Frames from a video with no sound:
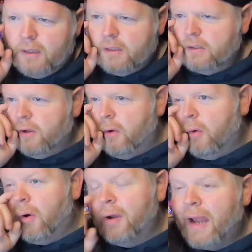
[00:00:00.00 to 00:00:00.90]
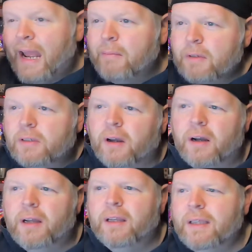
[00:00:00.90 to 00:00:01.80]
So on
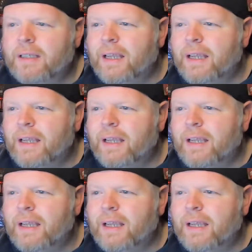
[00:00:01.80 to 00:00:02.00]
Amazon, this